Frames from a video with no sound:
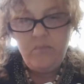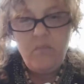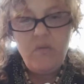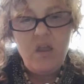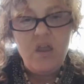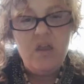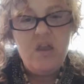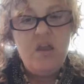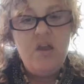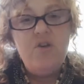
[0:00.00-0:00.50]

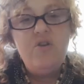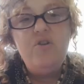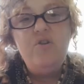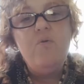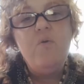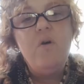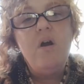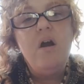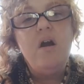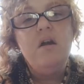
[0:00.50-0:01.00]
Here
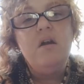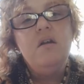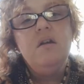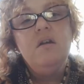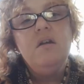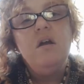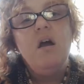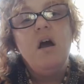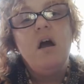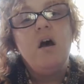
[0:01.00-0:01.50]
you are,
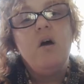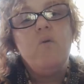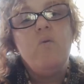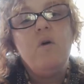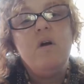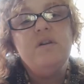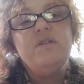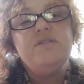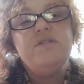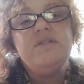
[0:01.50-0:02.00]

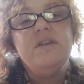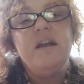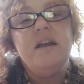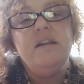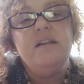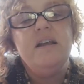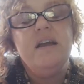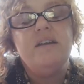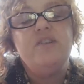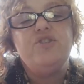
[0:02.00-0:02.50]
water
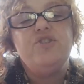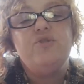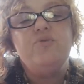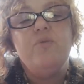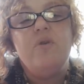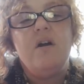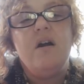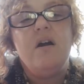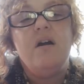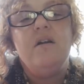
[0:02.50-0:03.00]
sign that
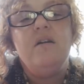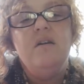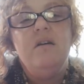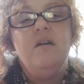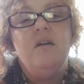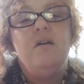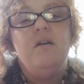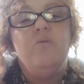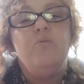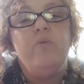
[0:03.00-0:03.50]
you are,
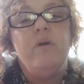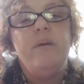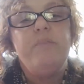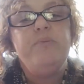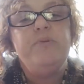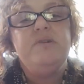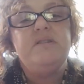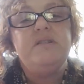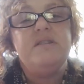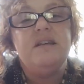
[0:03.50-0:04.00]

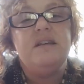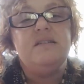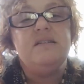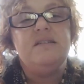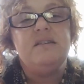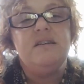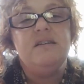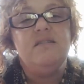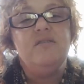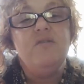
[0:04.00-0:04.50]

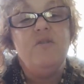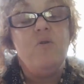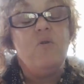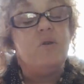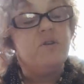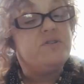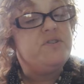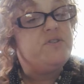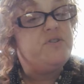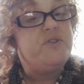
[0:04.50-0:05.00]
representing,
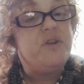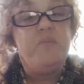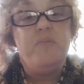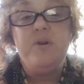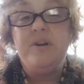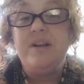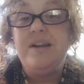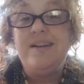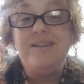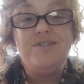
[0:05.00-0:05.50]
or
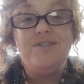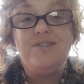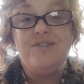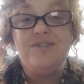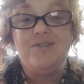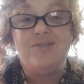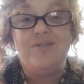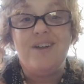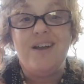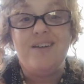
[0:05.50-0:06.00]
someone else
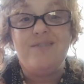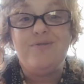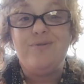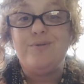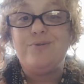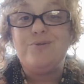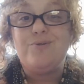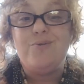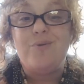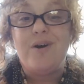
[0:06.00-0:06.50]
in your life
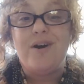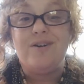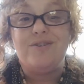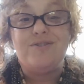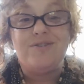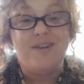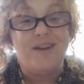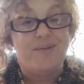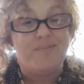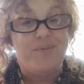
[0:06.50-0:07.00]
who's a water
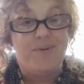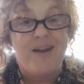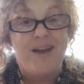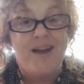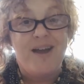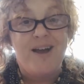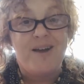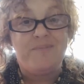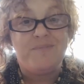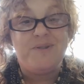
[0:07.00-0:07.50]
sign
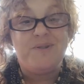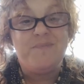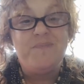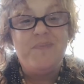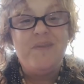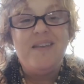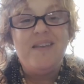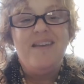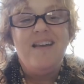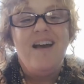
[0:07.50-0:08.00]

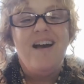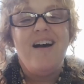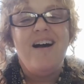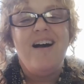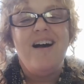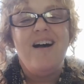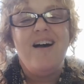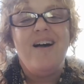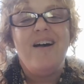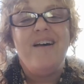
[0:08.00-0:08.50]
perhaps,
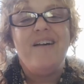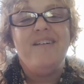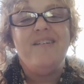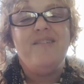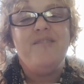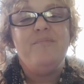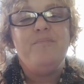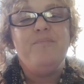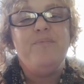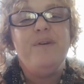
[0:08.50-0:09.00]

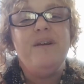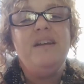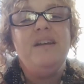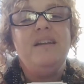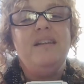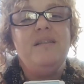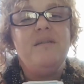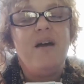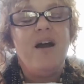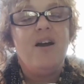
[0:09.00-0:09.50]
bringing
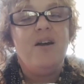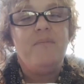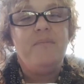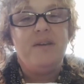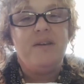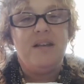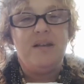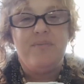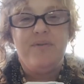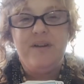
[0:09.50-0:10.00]
in the
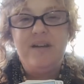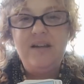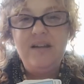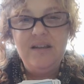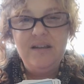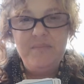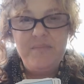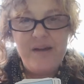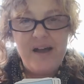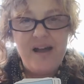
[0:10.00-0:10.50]
harmony, bringing
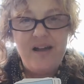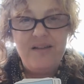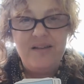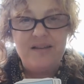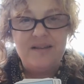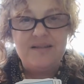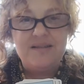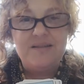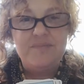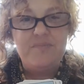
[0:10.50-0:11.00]
in the
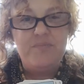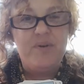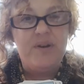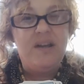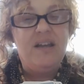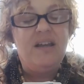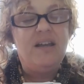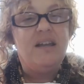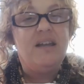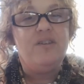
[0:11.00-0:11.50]
balance,
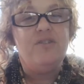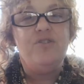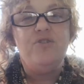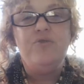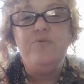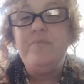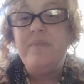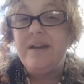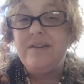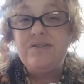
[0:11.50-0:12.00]
bringing in
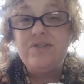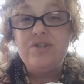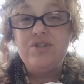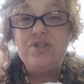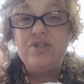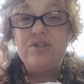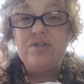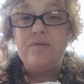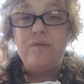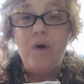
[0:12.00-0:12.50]
new
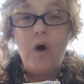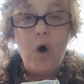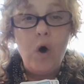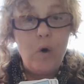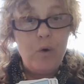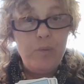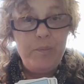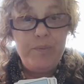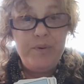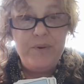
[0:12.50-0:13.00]
messages of
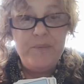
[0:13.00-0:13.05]
hope,